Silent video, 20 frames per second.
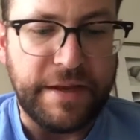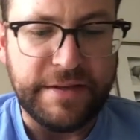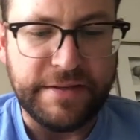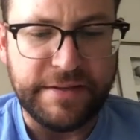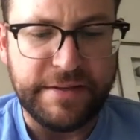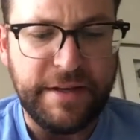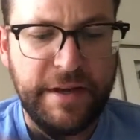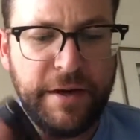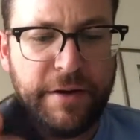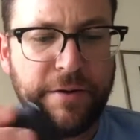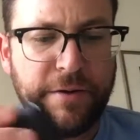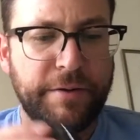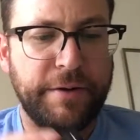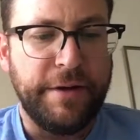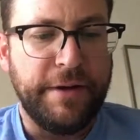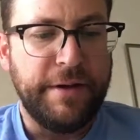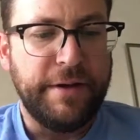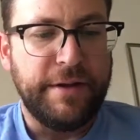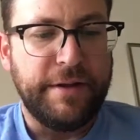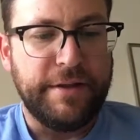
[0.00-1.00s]
So
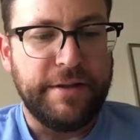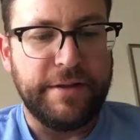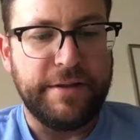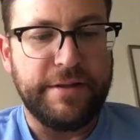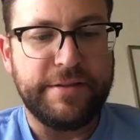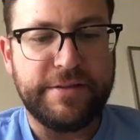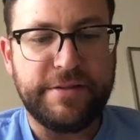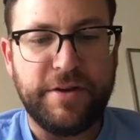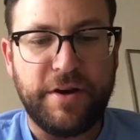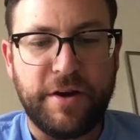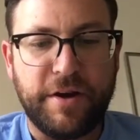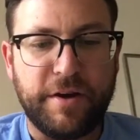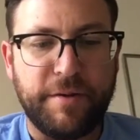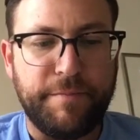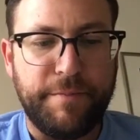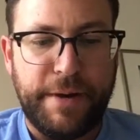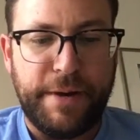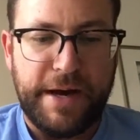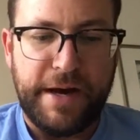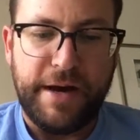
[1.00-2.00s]
let's talk
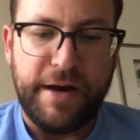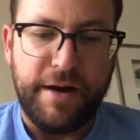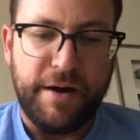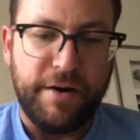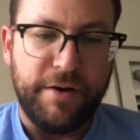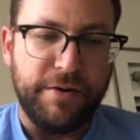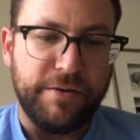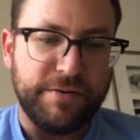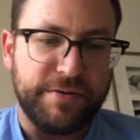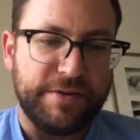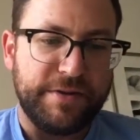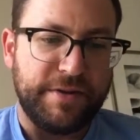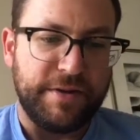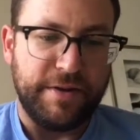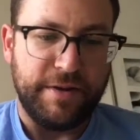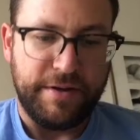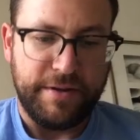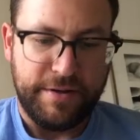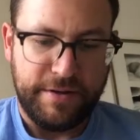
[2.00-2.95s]
about